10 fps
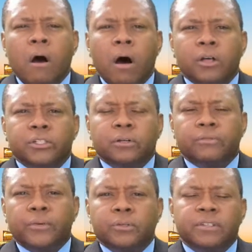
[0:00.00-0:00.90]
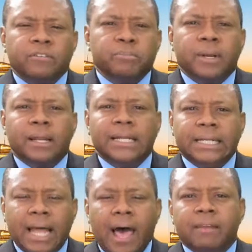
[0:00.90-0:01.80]
Also, folks, there's been a
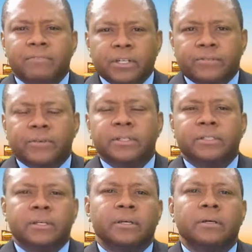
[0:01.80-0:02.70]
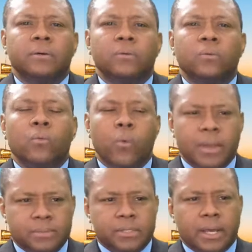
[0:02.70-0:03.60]
lot of different
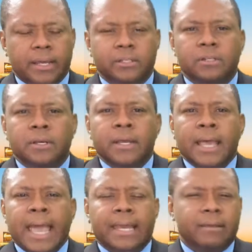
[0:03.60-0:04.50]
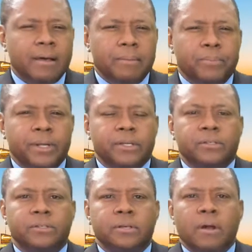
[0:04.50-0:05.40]
websites and
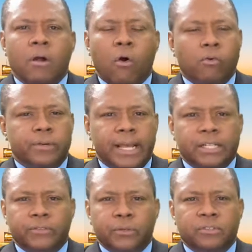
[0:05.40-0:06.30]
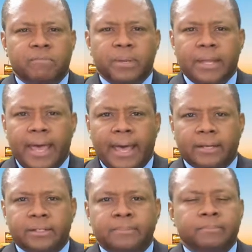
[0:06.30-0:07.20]
companies over the last few years have been
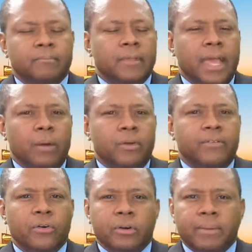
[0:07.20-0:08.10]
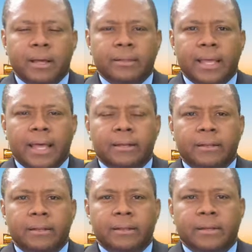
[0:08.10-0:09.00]
hacked, and we've heard about that.
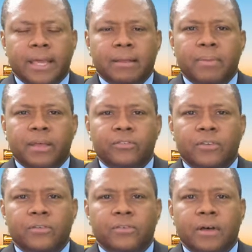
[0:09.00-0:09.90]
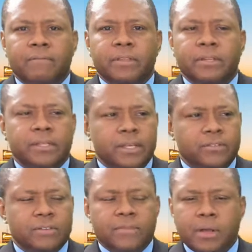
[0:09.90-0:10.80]
The databases of
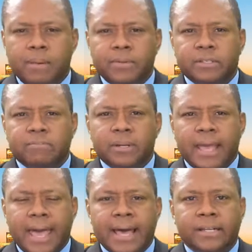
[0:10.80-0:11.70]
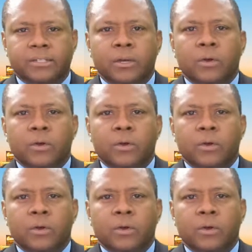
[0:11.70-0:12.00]
these different companies have been hacked,